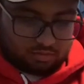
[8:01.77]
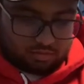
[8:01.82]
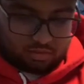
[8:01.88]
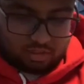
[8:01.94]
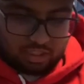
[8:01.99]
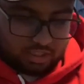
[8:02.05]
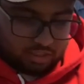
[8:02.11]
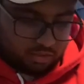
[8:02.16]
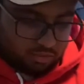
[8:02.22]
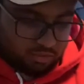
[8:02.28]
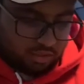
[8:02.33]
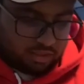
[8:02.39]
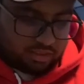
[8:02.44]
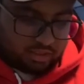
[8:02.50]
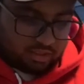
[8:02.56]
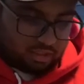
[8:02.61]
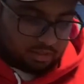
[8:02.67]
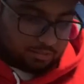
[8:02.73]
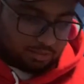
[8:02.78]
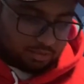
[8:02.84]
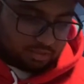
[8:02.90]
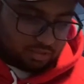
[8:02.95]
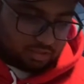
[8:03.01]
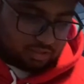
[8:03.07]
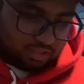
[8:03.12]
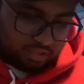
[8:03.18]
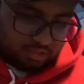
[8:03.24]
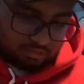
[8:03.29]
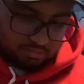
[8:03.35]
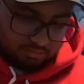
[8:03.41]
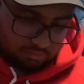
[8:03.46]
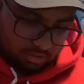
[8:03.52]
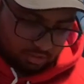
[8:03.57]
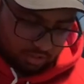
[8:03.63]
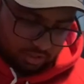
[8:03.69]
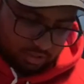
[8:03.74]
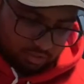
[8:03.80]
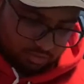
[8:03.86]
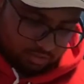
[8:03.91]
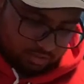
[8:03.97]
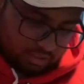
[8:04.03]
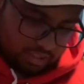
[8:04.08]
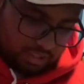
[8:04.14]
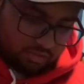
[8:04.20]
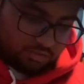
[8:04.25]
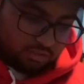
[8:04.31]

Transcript: I know nothing about this item. All I know is that I do